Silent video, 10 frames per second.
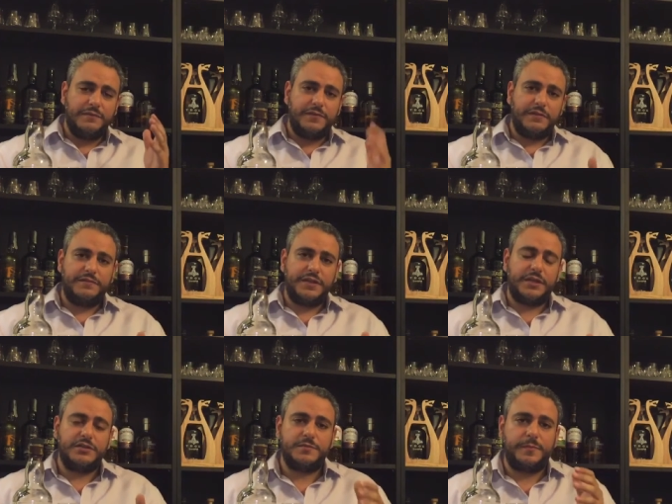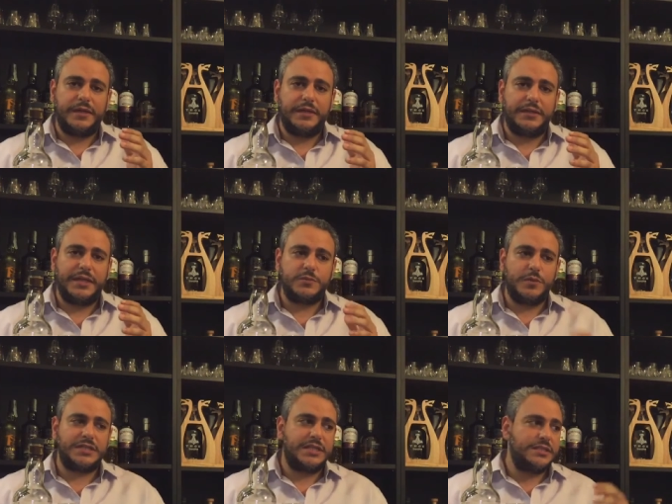for the videos, but there's
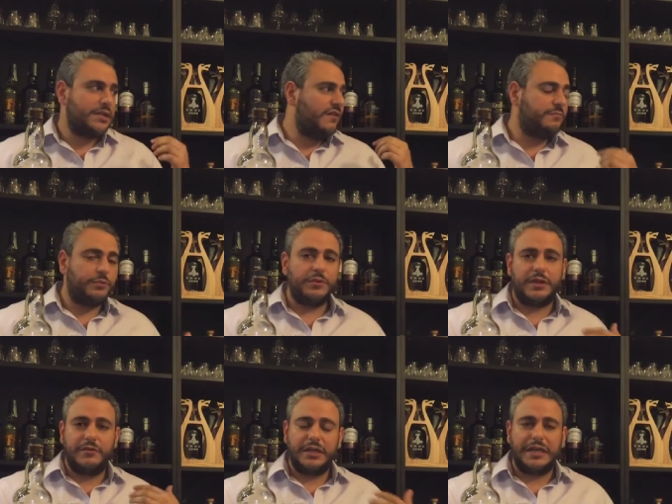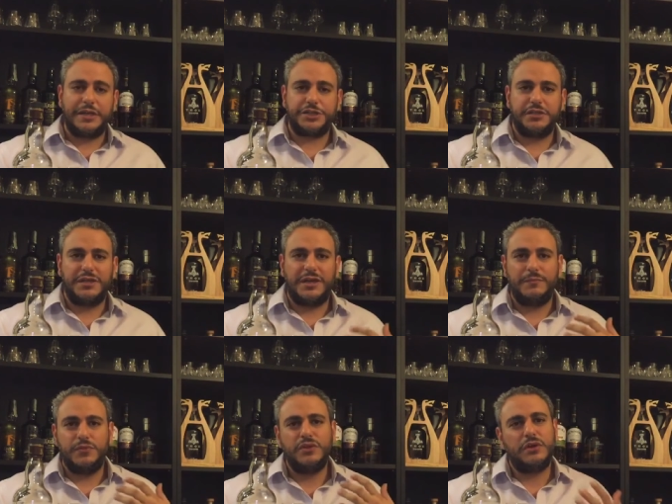whiskies that I bought that are in a collection that
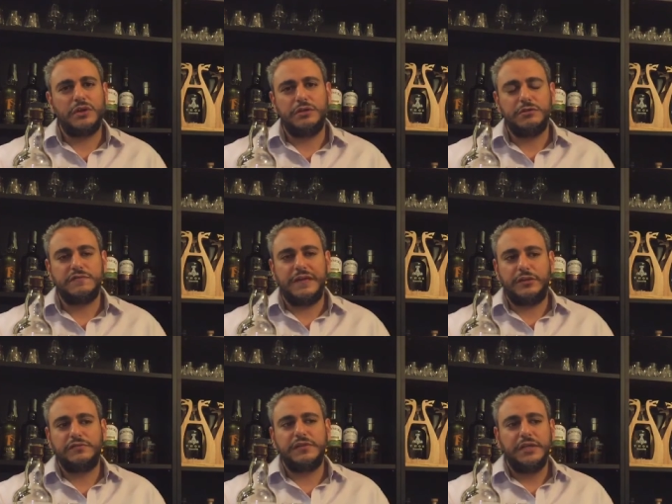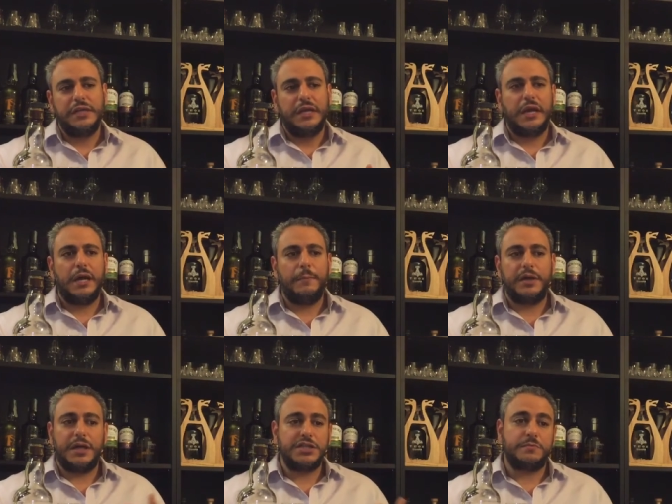I'm not a huge fan of,
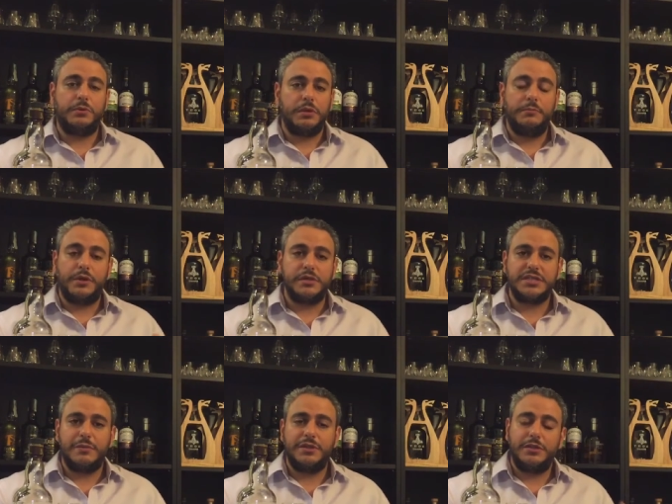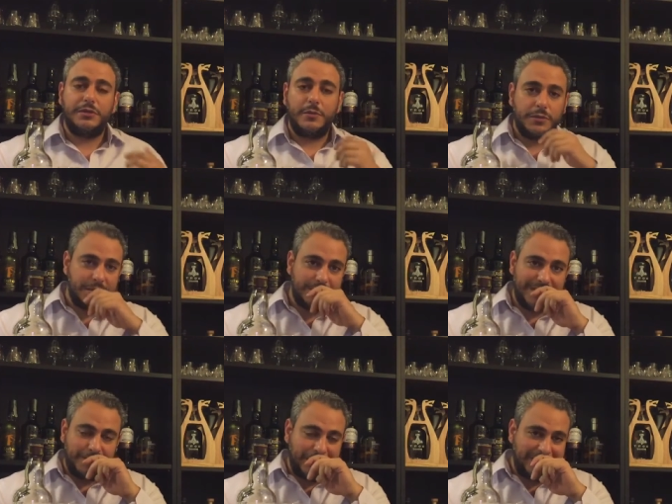and I just bought them because they were new and I wanted to
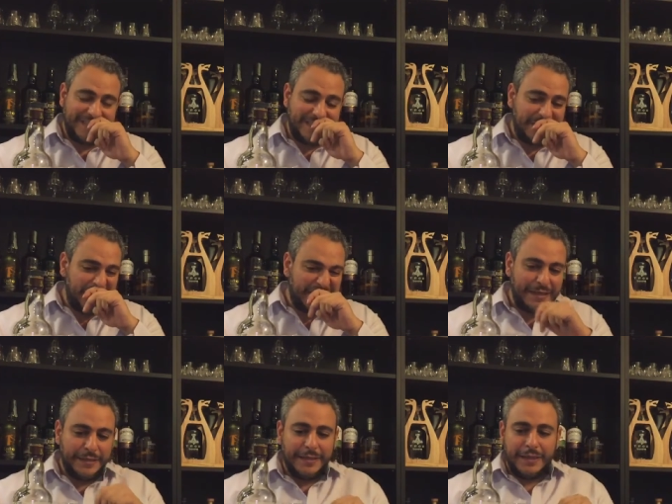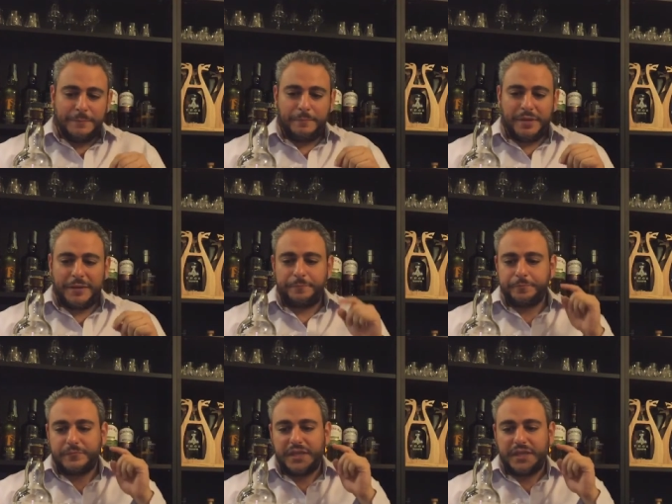see what they tasted like. But